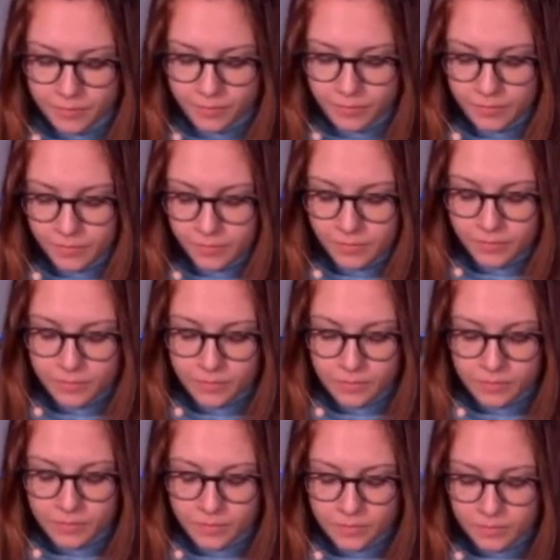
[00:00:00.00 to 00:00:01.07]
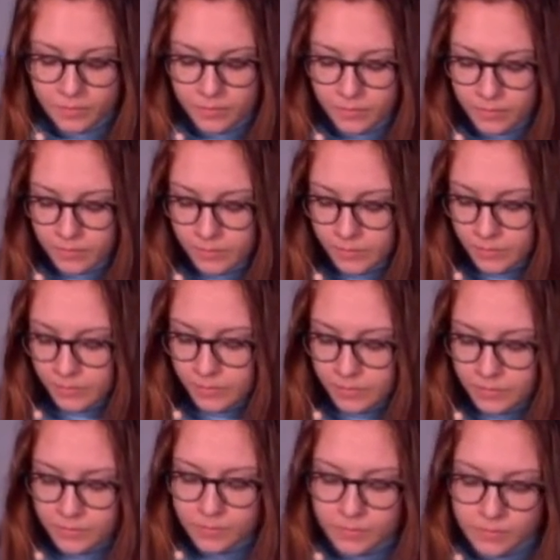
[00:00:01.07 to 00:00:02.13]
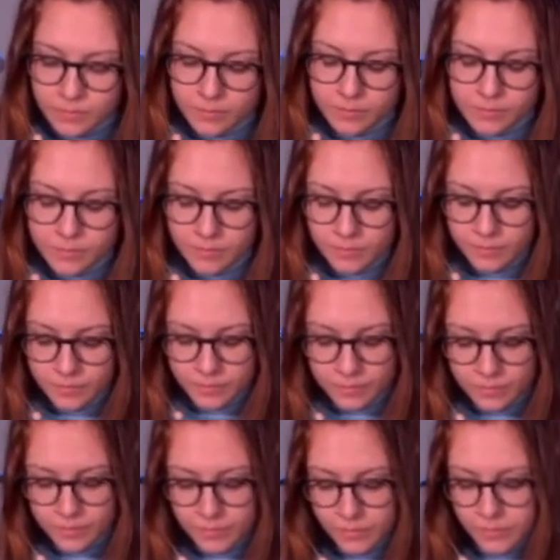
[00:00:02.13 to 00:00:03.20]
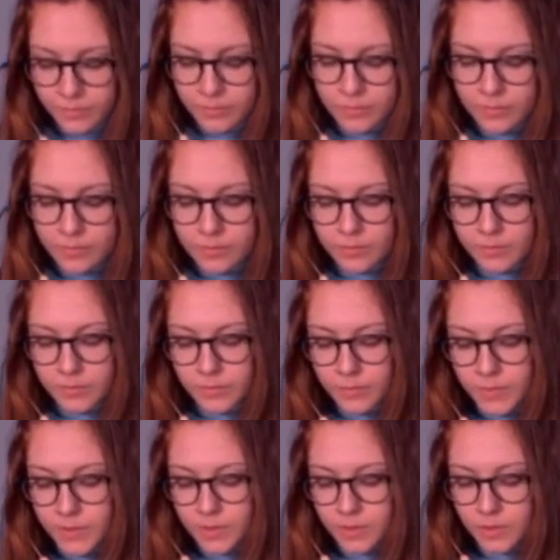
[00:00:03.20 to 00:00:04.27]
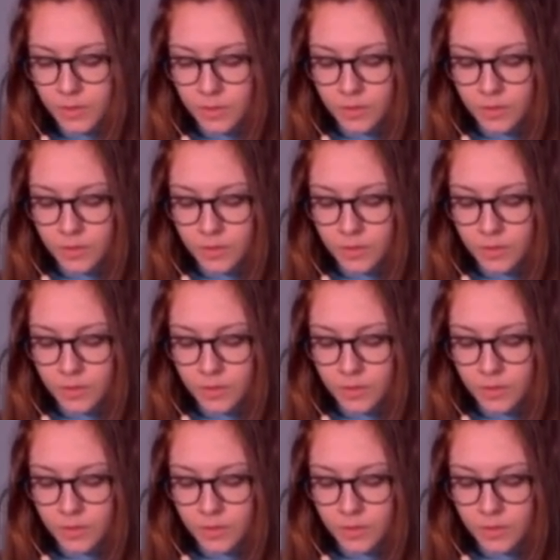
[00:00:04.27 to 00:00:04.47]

(no one is talking)